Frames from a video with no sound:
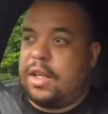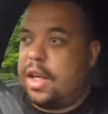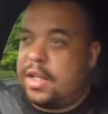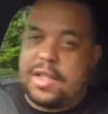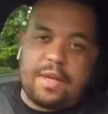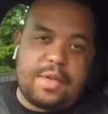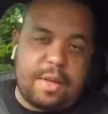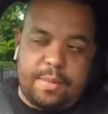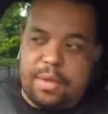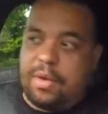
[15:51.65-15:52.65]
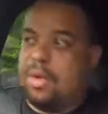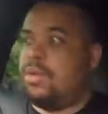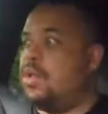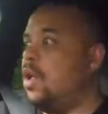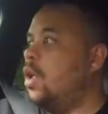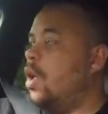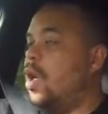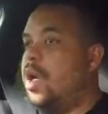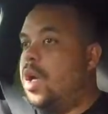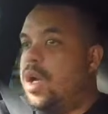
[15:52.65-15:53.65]
Like I said, it was an empty
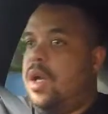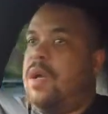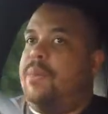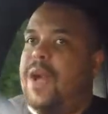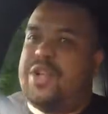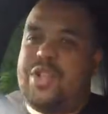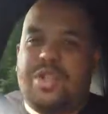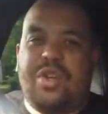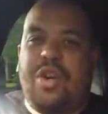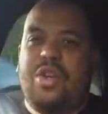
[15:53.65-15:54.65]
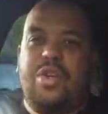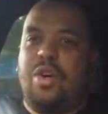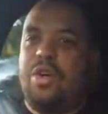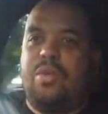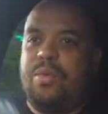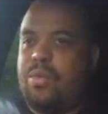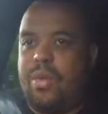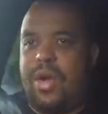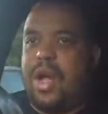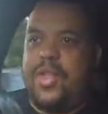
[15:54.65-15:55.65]
road, but it's just not
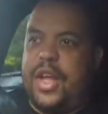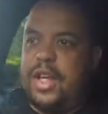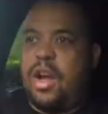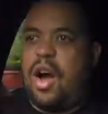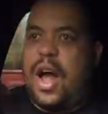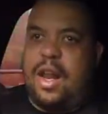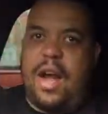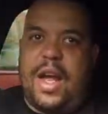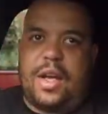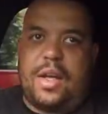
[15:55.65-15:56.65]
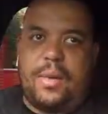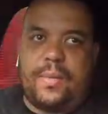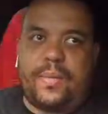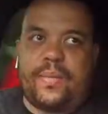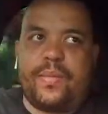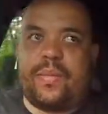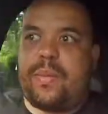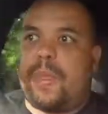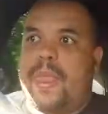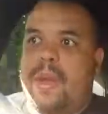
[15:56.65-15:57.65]
a thing that I like.
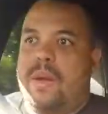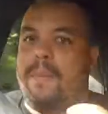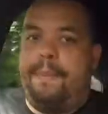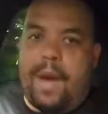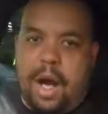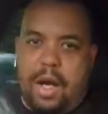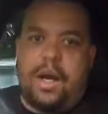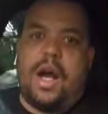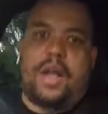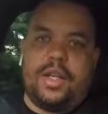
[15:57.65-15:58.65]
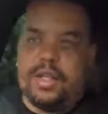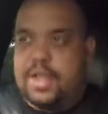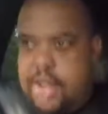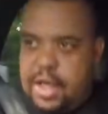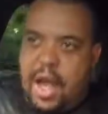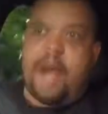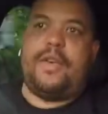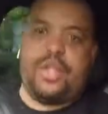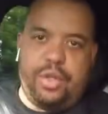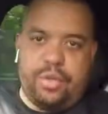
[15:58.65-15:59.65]
But I can see how
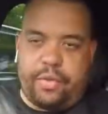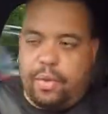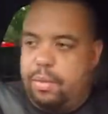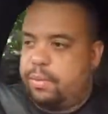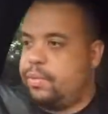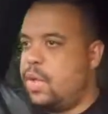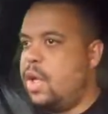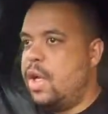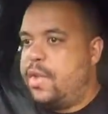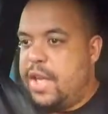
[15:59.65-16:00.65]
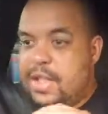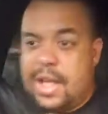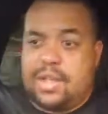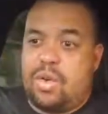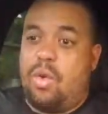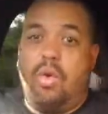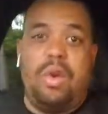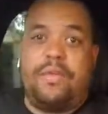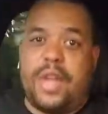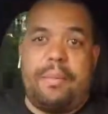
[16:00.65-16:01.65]
it's useful. This has all
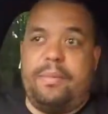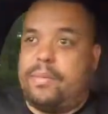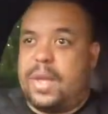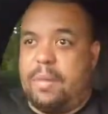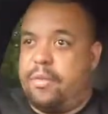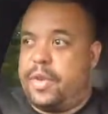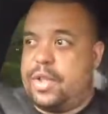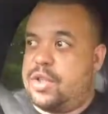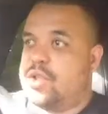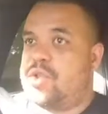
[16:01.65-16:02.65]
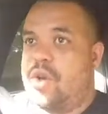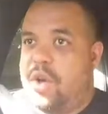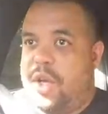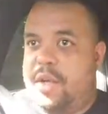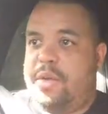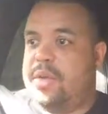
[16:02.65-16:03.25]
of them features on it.